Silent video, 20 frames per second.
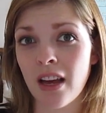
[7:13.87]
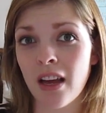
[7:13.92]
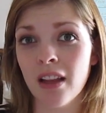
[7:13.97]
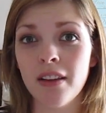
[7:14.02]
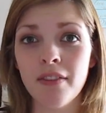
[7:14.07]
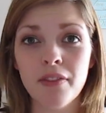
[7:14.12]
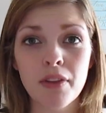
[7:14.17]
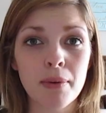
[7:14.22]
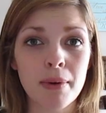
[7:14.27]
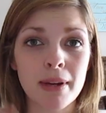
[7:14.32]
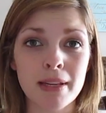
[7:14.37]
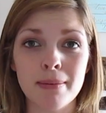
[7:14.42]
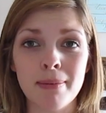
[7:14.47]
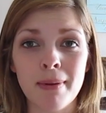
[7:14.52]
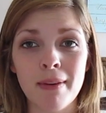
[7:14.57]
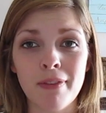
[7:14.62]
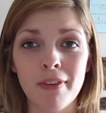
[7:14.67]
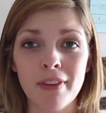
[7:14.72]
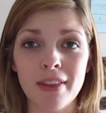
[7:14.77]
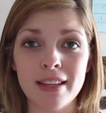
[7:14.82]
I'll leave the
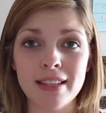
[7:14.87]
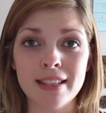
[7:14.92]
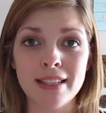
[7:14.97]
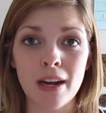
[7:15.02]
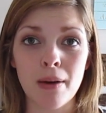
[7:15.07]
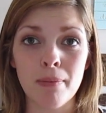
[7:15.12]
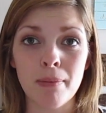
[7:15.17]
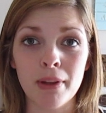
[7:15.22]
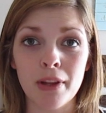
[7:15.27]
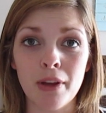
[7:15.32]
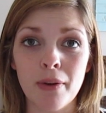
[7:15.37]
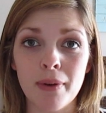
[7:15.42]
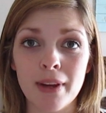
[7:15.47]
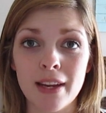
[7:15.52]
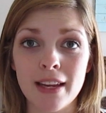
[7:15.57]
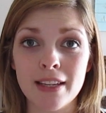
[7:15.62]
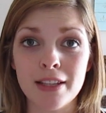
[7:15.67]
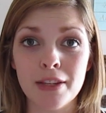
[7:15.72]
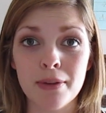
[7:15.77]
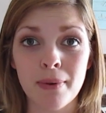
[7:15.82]
recipe for this down below in
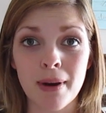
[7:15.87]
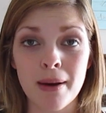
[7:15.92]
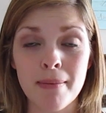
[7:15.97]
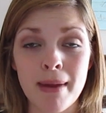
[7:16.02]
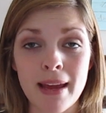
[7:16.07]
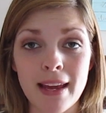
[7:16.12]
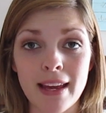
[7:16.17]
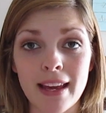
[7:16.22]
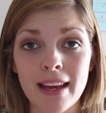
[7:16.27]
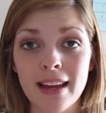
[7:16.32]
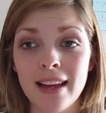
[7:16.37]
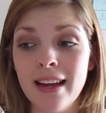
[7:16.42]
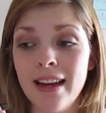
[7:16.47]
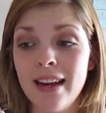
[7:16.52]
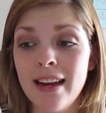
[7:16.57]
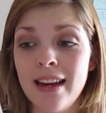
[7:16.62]
case you want to make it.